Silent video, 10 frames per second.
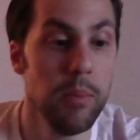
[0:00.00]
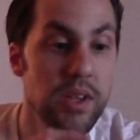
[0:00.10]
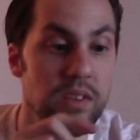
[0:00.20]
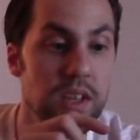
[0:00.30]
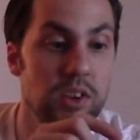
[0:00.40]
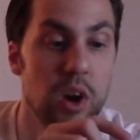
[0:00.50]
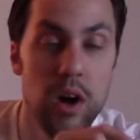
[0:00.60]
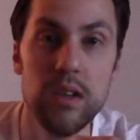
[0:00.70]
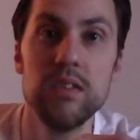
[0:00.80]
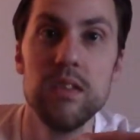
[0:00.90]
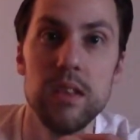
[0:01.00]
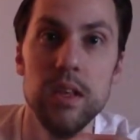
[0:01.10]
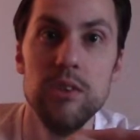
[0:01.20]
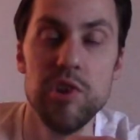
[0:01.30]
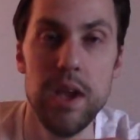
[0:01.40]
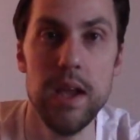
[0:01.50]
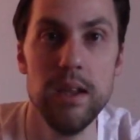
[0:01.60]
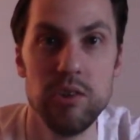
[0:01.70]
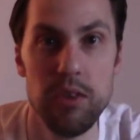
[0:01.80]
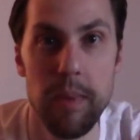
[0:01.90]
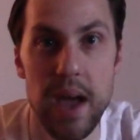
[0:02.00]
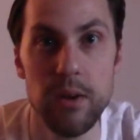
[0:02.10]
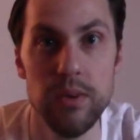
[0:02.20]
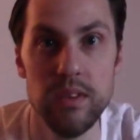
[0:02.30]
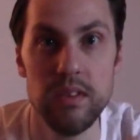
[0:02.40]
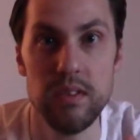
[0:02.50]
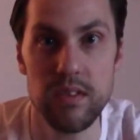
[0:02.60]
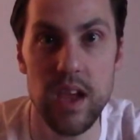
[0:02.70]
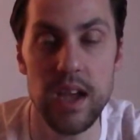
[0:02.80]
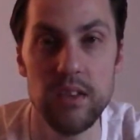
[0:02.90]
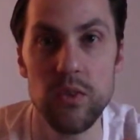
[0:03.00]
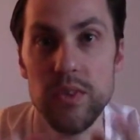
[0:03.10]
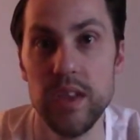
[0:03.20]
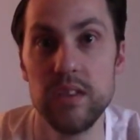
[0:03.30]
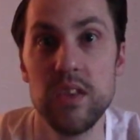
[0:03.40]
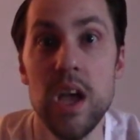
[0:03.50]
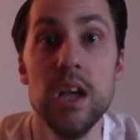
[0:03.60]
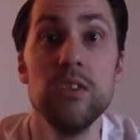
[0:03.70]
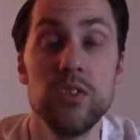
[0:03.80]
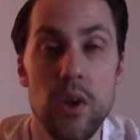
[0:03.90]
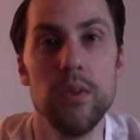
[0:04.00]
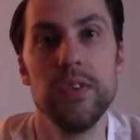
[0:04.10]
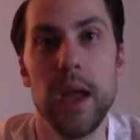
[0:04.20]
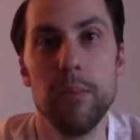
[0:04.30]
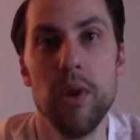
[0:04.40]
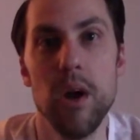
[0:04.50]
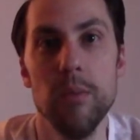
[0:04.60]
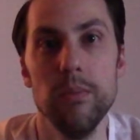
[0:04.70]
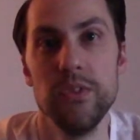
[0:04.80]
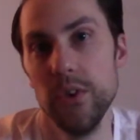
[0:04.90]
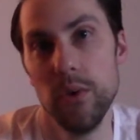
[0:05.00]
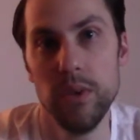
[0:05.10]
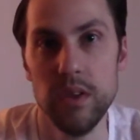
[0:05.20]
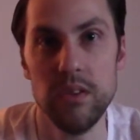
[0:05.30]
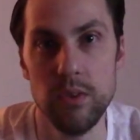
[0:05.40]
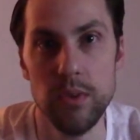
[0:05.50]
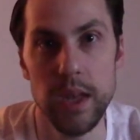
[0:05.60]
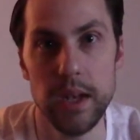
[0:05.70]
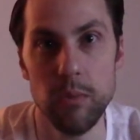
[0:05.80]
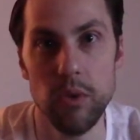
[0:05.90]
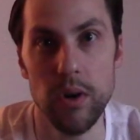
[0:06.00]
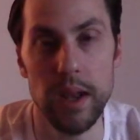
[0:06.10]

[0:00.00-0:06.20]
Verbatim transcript: because you have to constantly change the batteries inside, so this solves that problem, so you don't need to do that anymore.